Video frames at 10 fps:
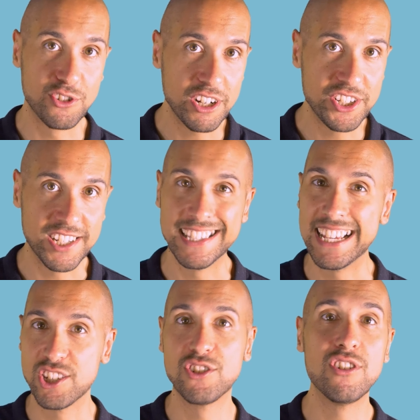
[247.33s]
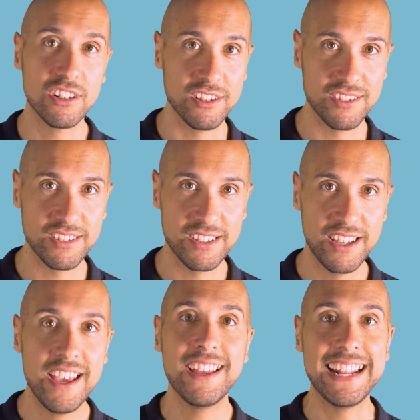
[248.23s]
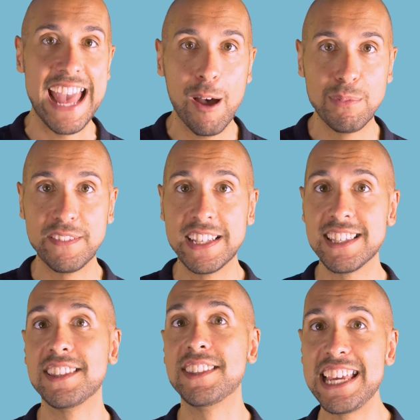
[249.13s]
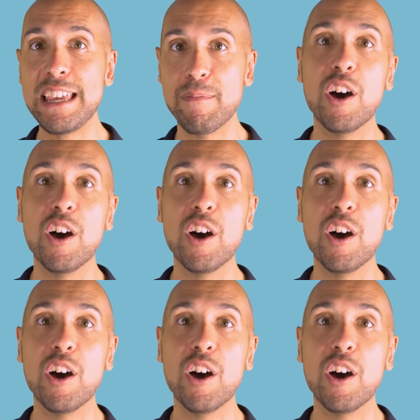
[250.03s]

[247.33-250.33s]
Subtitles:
structure to their struggles. It helps if there's a theme